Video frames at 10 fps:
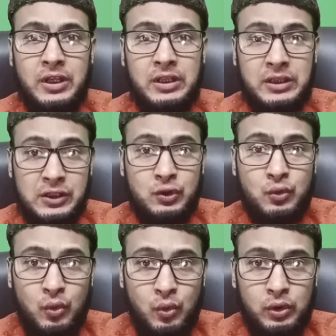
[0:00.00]
This
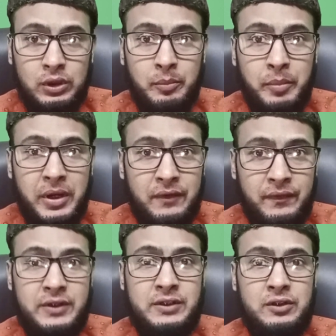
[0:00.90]
growth
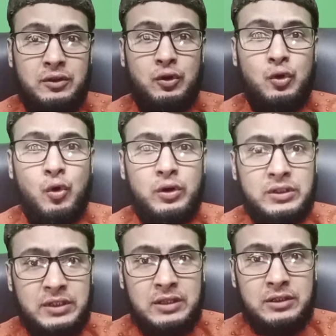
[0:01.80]
benefits not
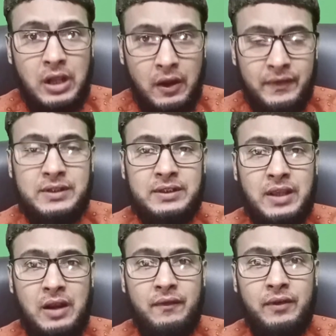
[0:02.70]
just
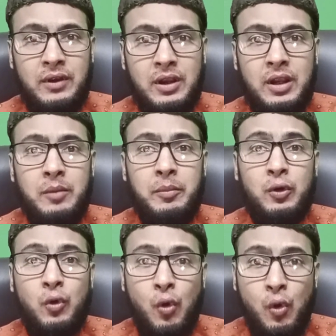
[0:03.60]
ourselves but
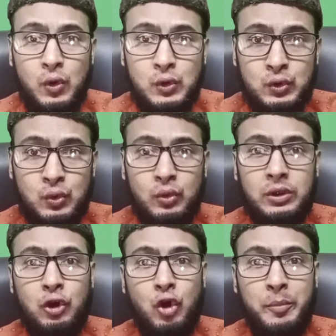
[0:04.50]
also
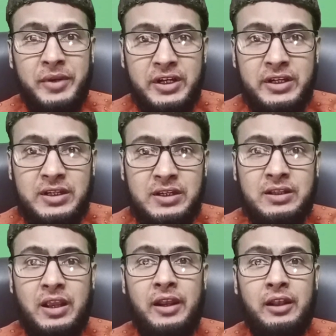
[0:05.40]
the
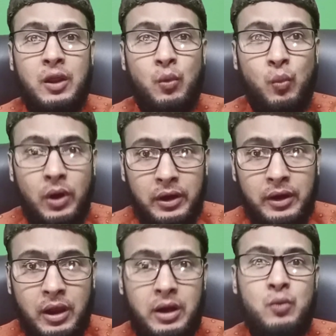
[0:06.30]
communities and the world
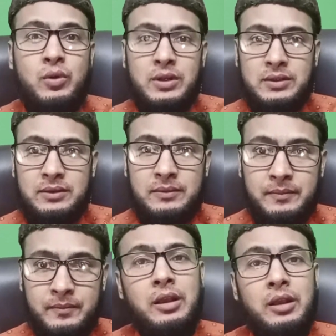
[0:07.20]
around us.
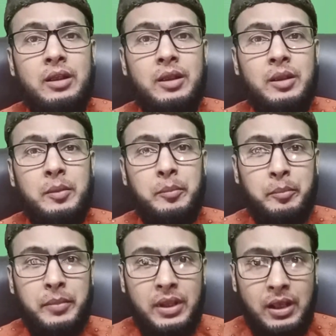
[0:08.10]

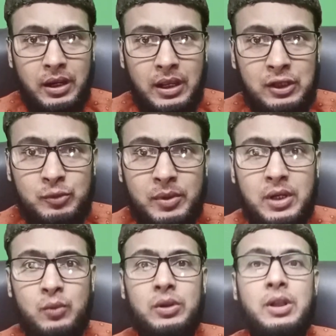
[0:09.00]
May Allah
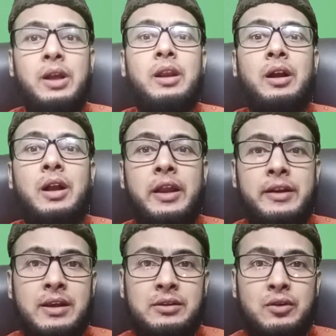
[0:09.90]
subhanahu wa ta'ala
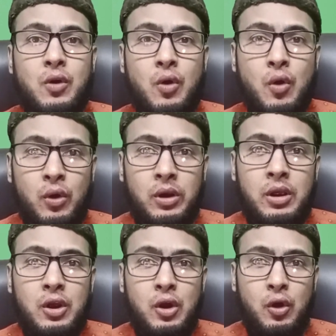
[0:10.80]
guide us all
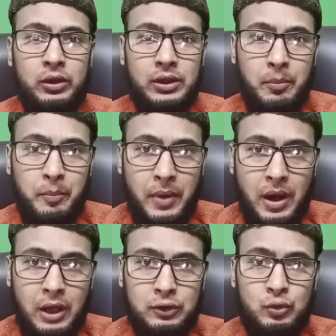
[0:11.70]
on the
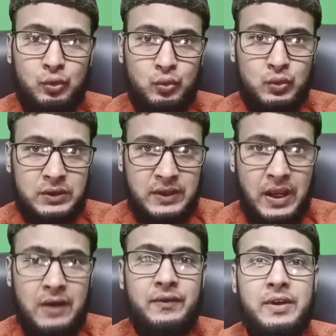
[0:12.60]
path to
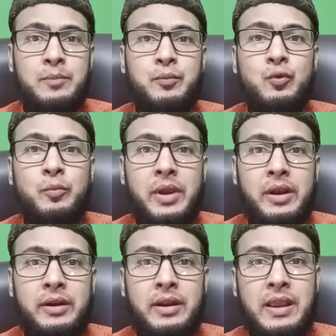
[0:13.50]
self
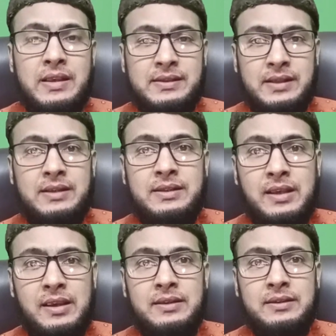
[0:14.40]
improvement and
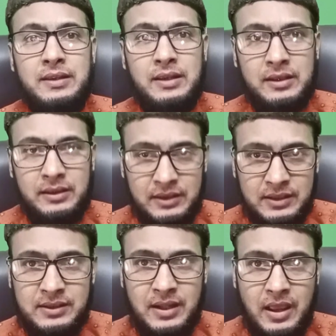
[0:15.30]
success in
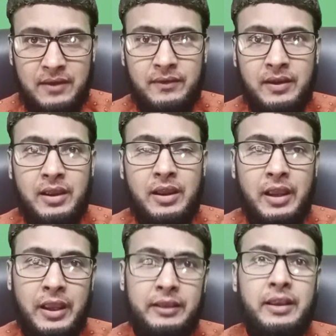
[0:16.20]
this life
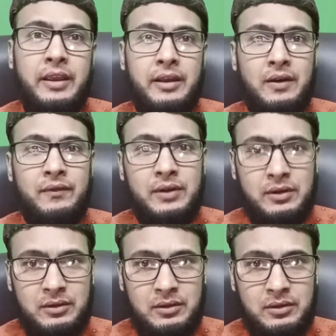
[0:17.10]
and the
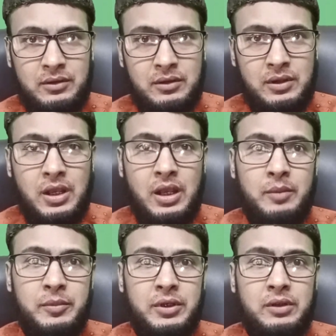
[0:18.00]
hereafter.
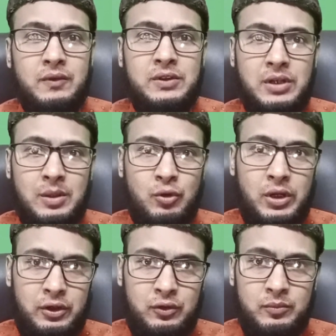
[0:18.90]
Ameen. Wassalamu
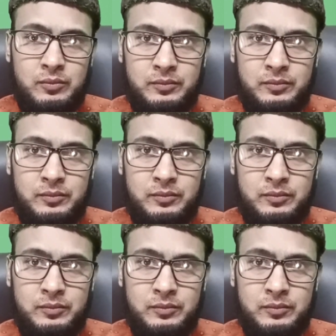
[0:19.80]
alaikum.